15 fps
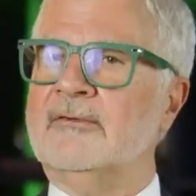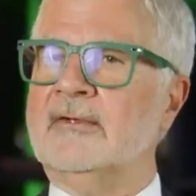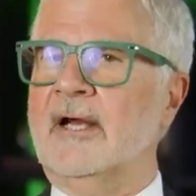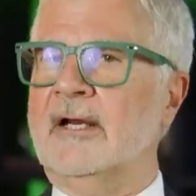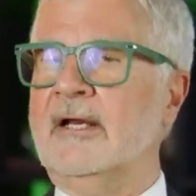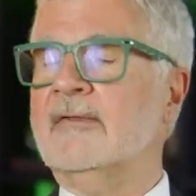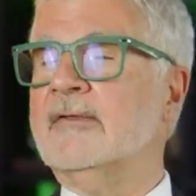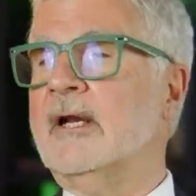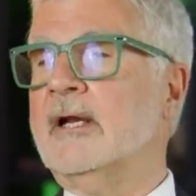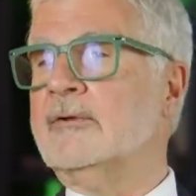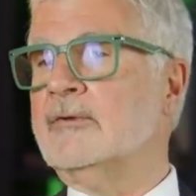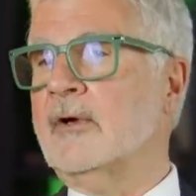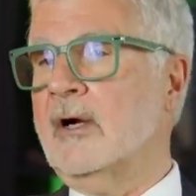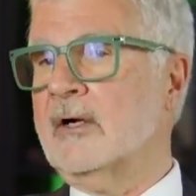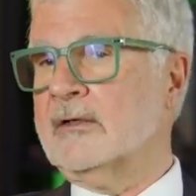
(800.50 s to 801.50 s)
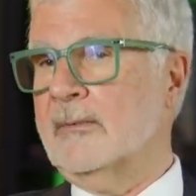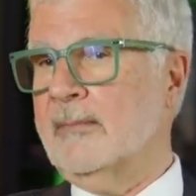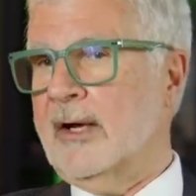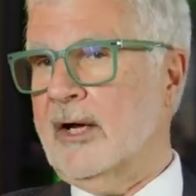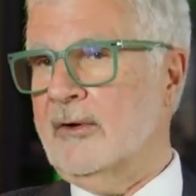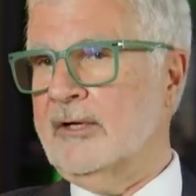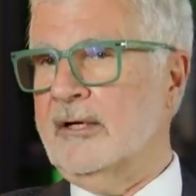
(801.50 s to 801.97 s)
study that I talked
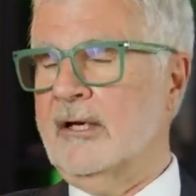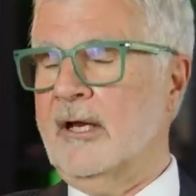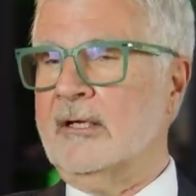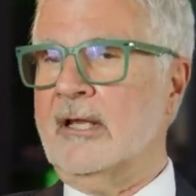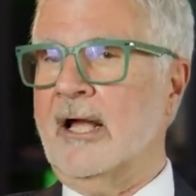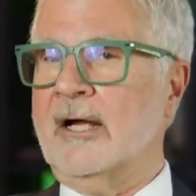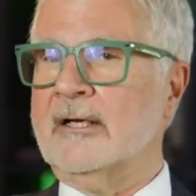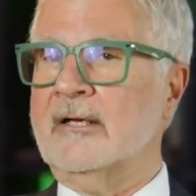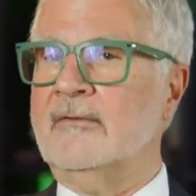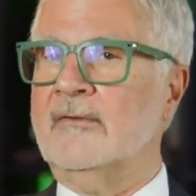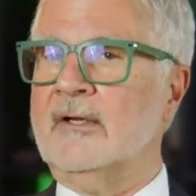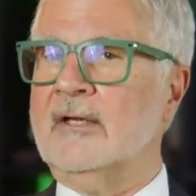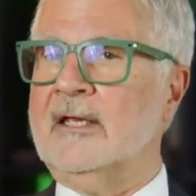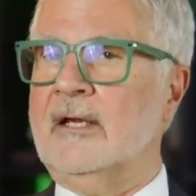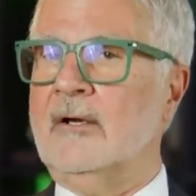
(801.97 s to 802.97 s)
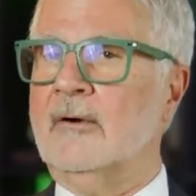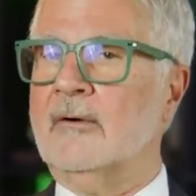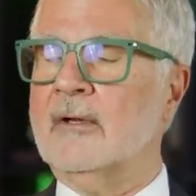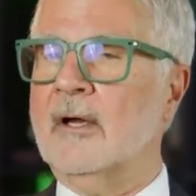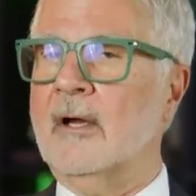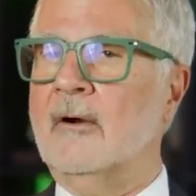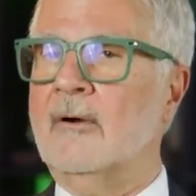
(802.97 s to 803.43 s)
about in Unlocking the
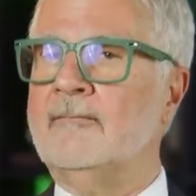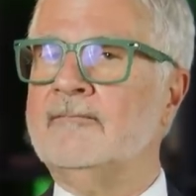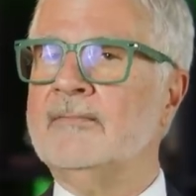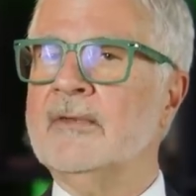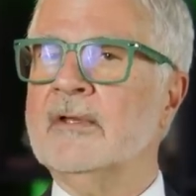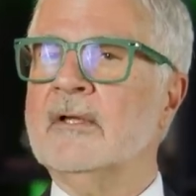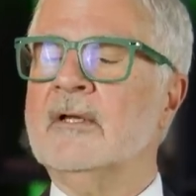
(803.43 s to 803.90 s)
Keto Code.